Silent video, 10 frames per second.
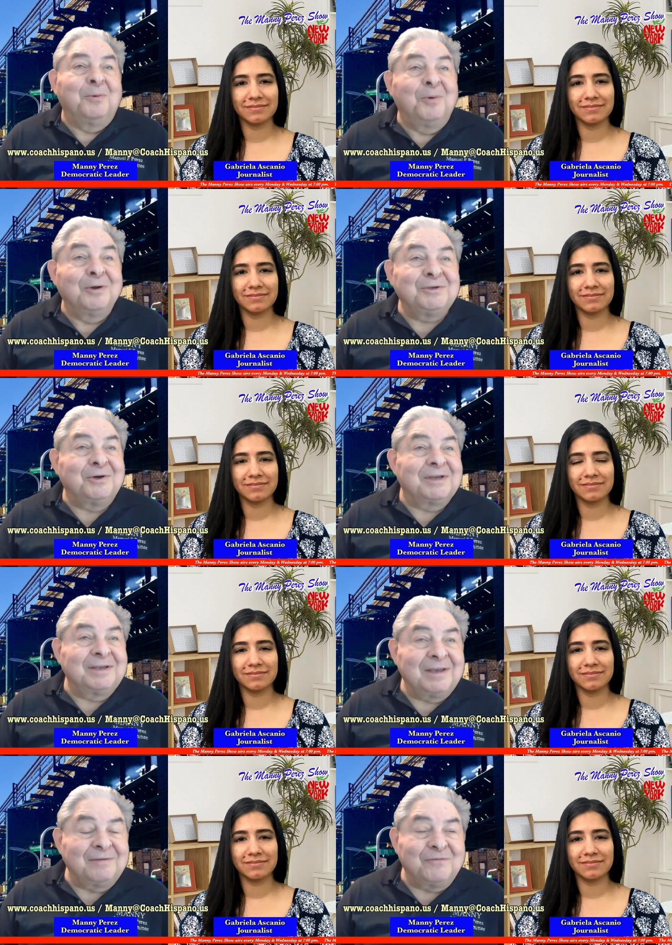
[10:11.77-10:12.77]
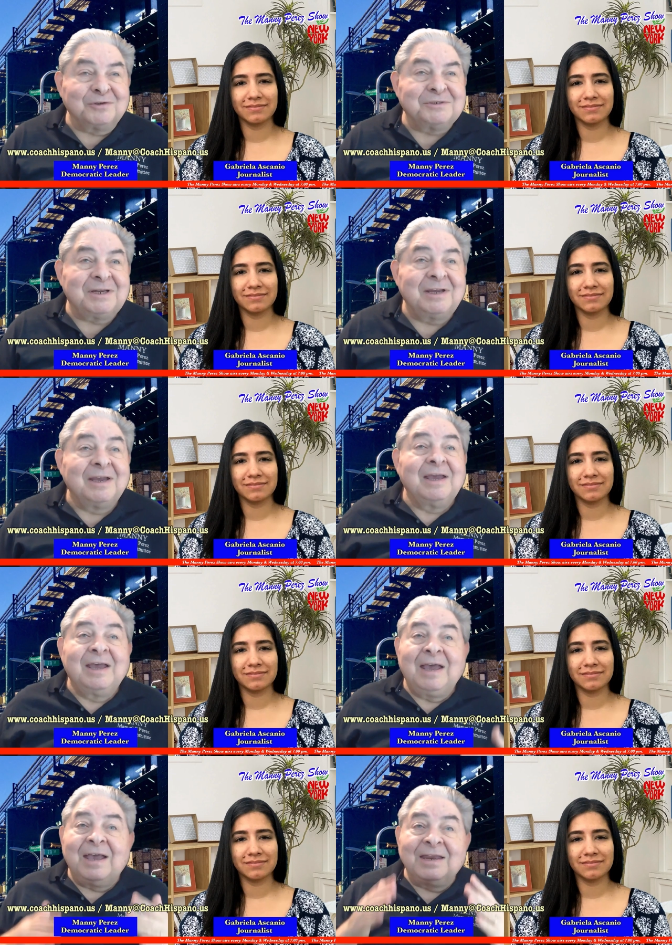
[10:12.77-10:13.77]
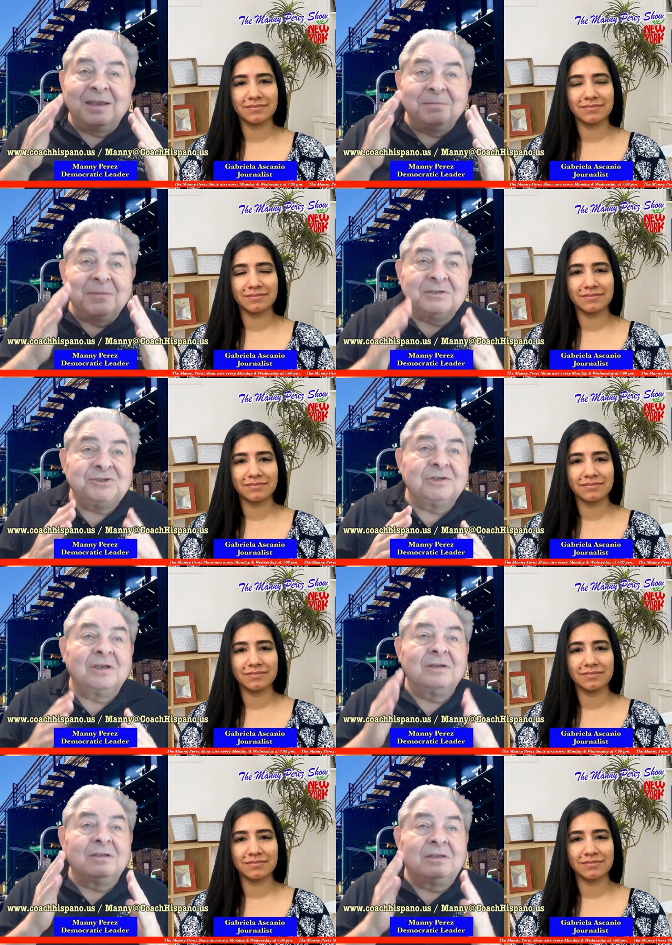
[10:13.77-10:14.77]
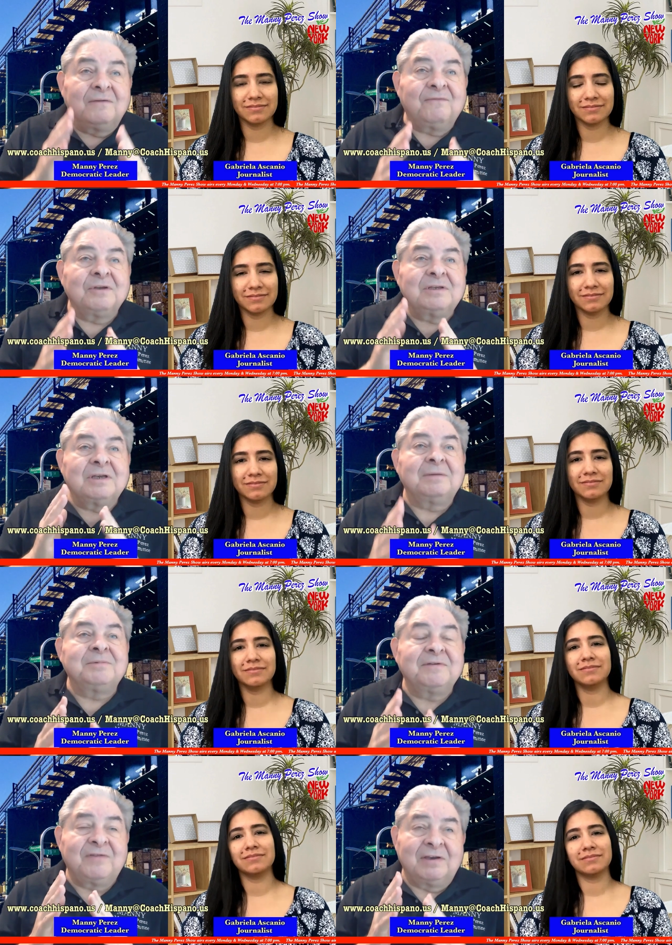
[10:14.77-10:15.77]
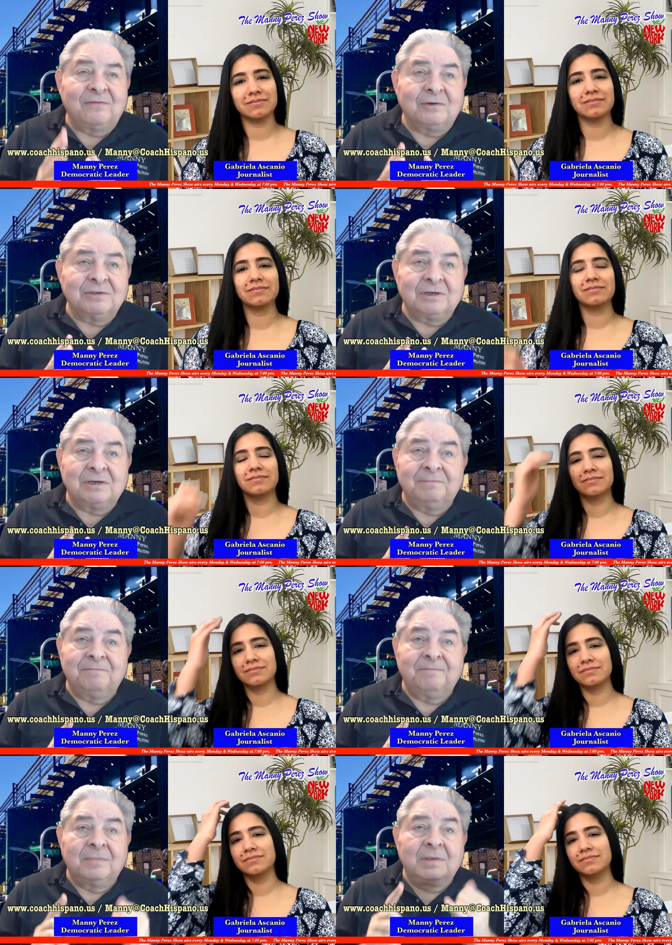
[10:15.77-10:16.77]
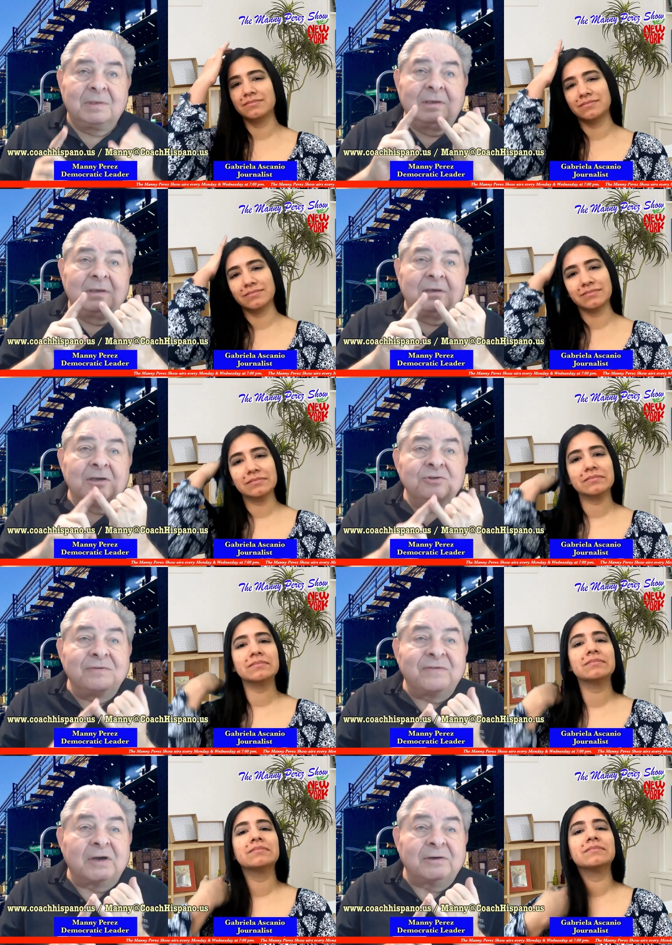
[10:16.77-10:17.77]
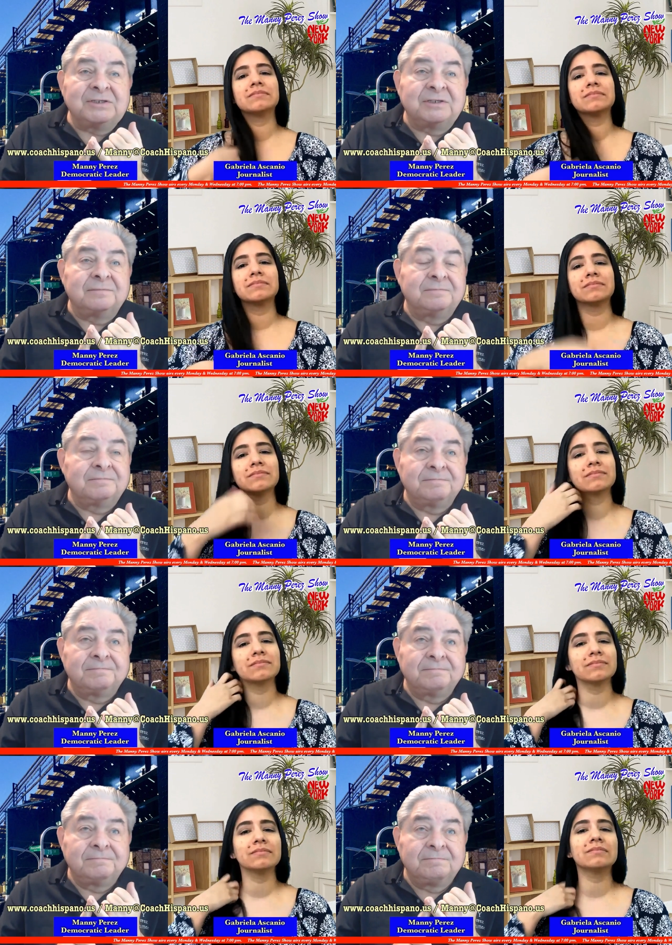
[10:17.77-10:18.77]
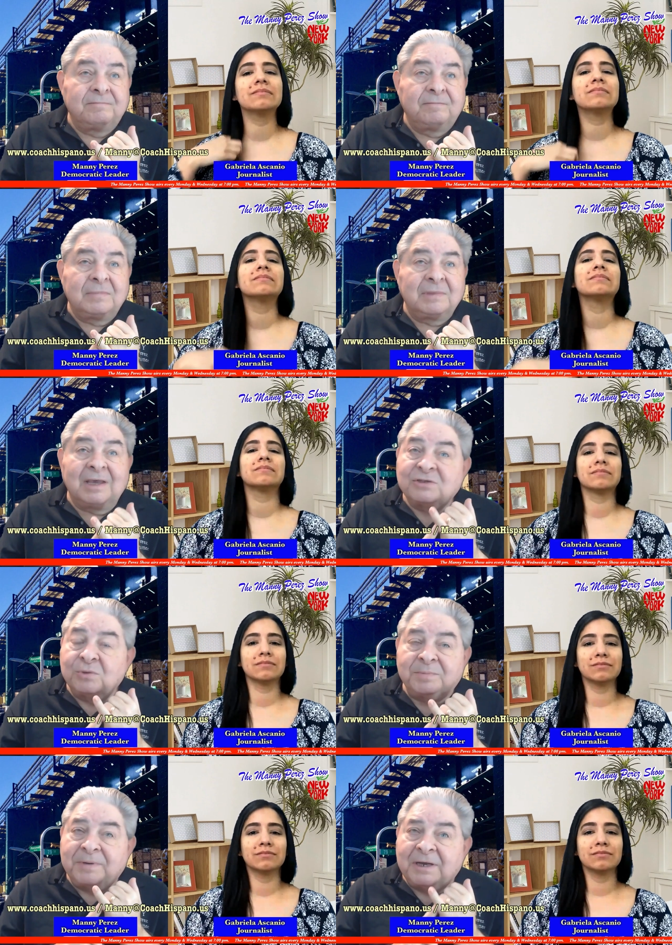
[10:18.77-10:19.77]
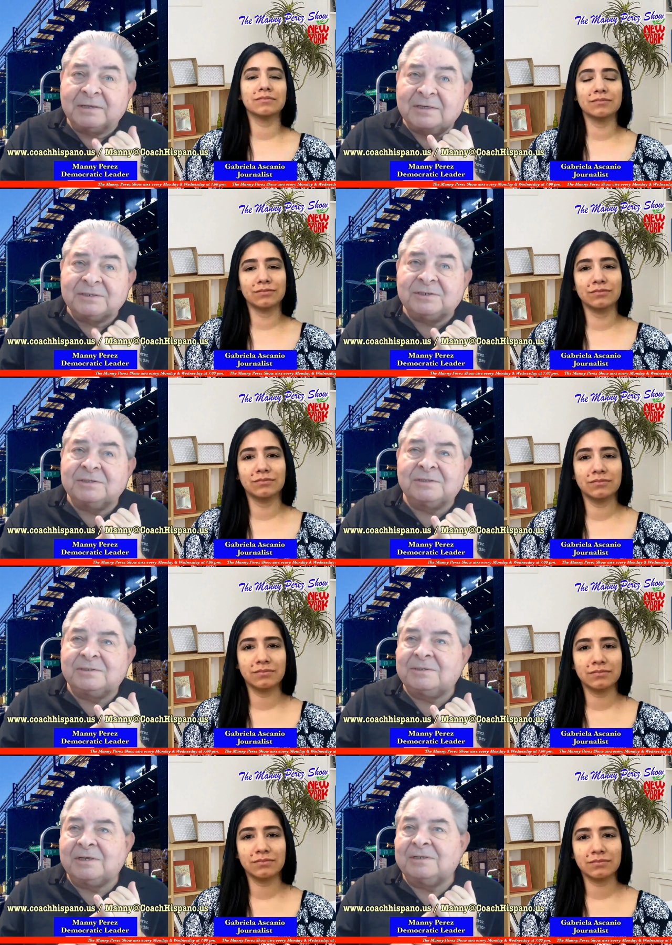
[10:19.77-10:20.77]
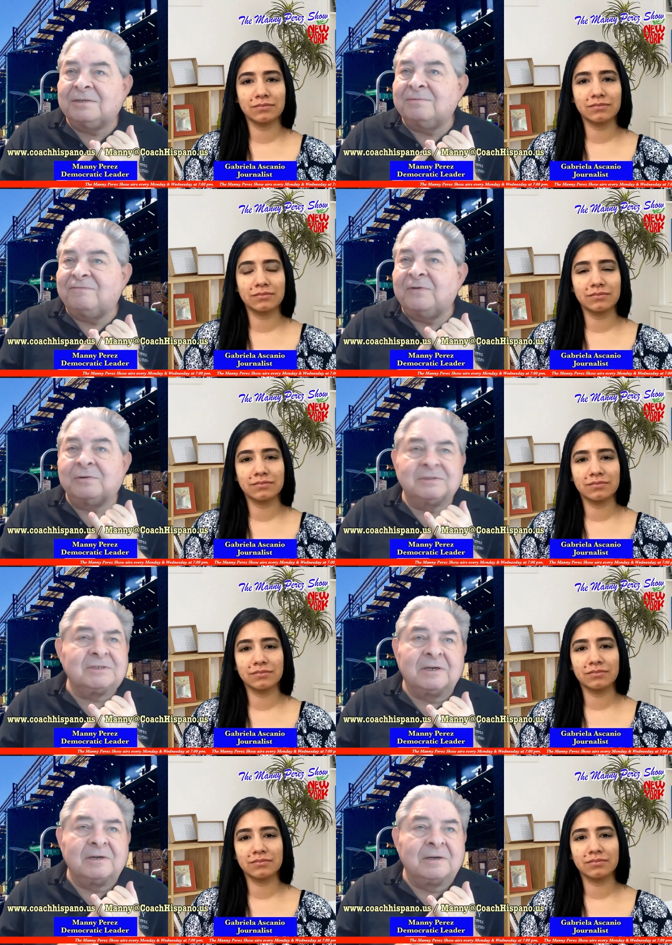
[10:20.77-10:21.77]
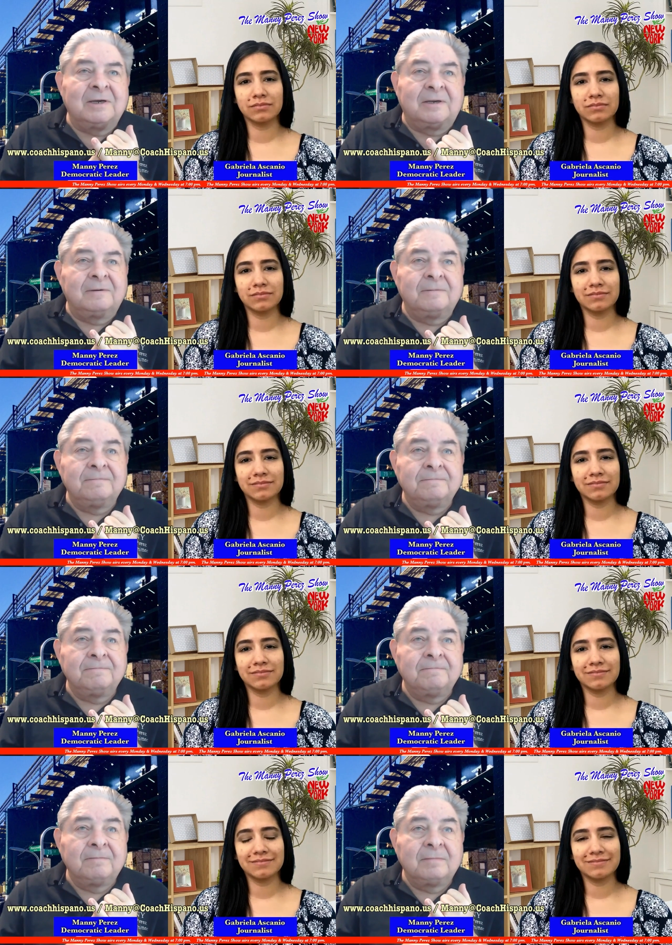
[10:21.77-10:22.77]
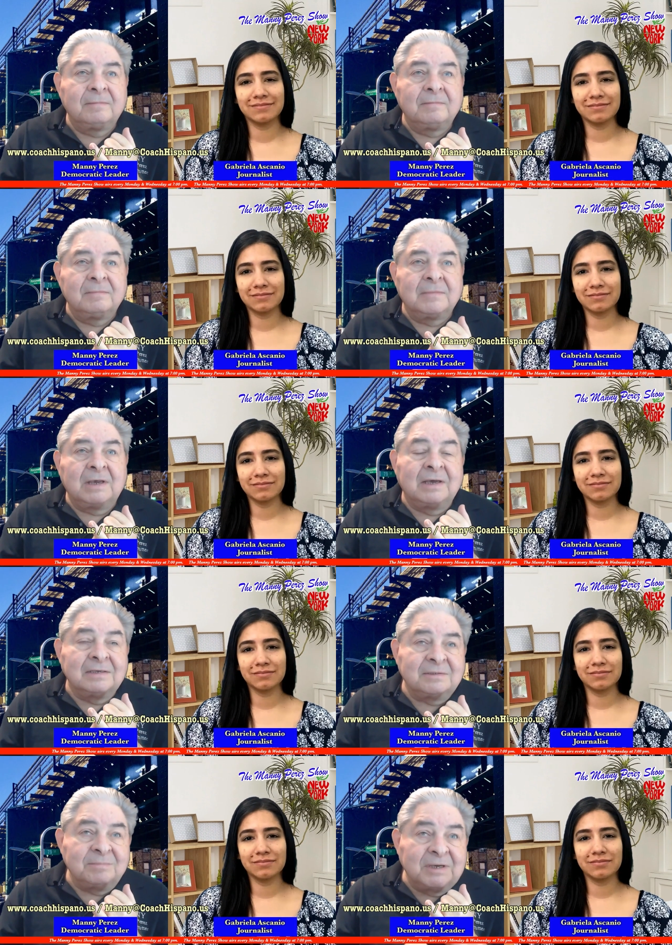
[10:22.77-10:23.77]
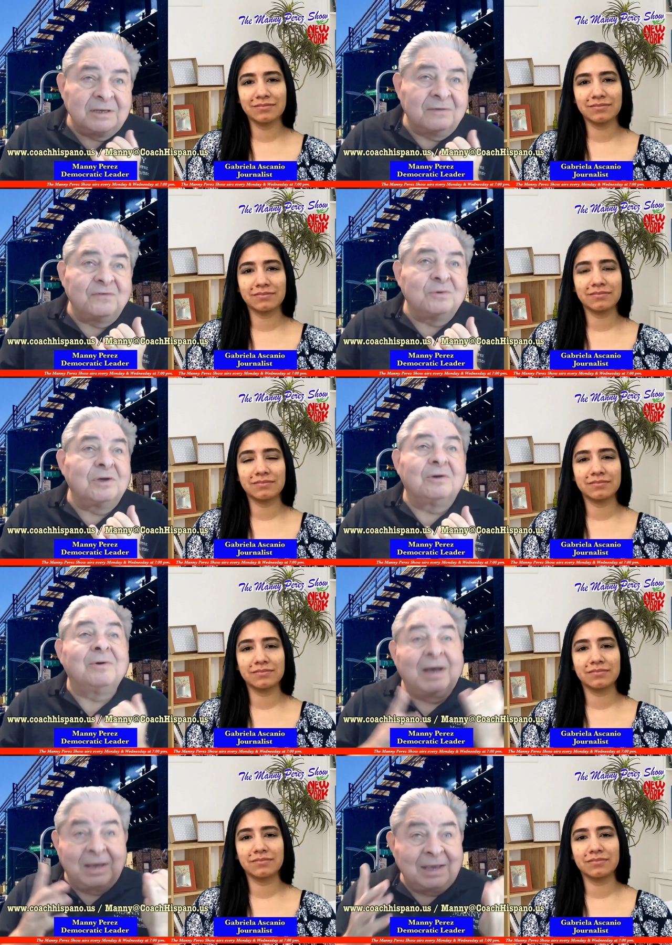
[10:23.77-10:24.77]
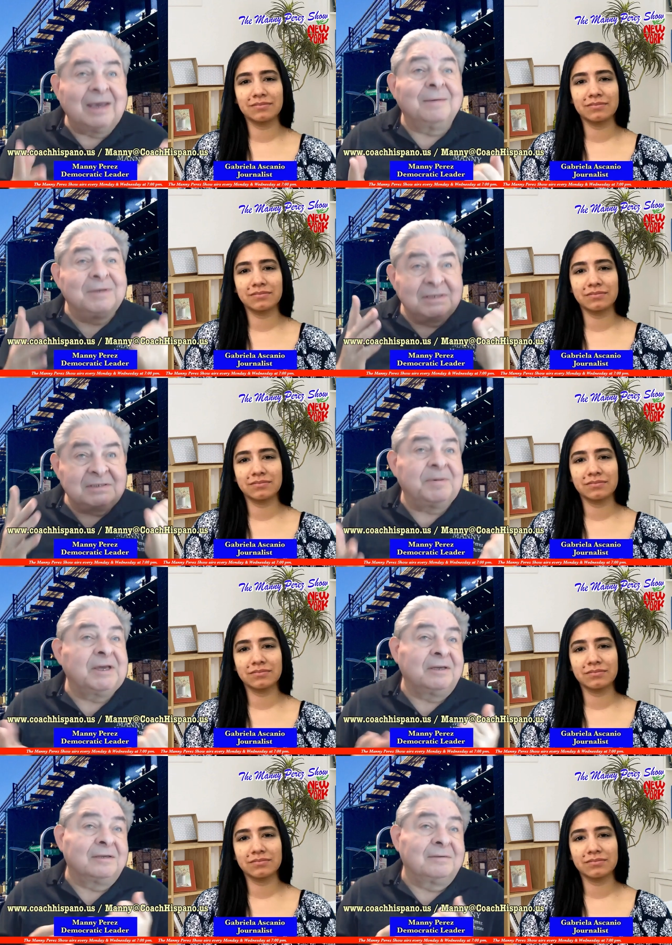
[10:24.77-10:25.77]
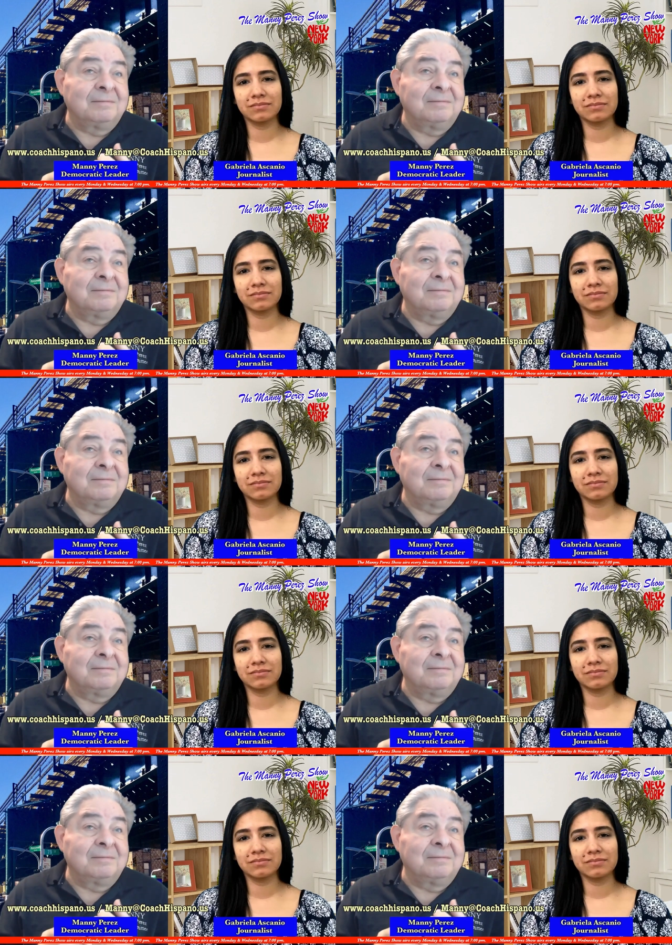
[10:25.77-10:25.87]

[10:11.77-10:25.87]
Speaker 1: we're talking diversity, and I mentioned different types of diversity. Country of origin. That's one politicians tend to focus on a lot. As many of you know, I am Hispanic.